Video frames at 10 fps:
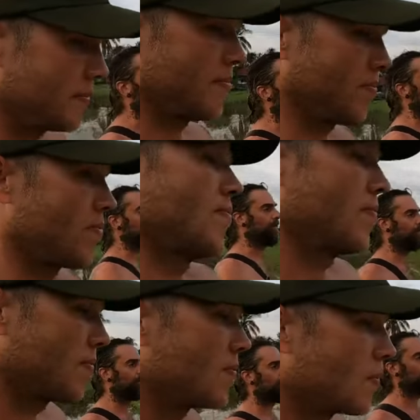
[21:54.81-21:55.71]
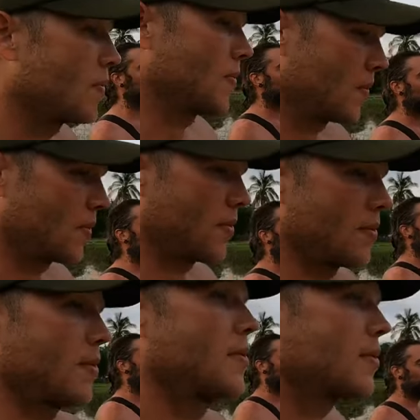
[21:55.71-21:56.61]
because, for example,
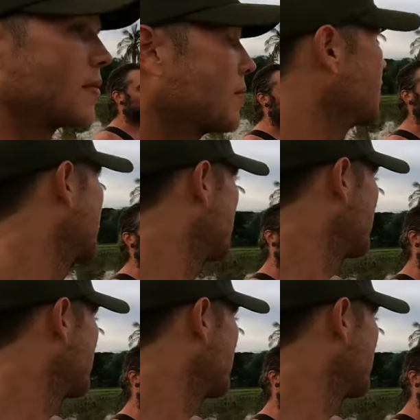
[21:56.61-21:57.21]
I meet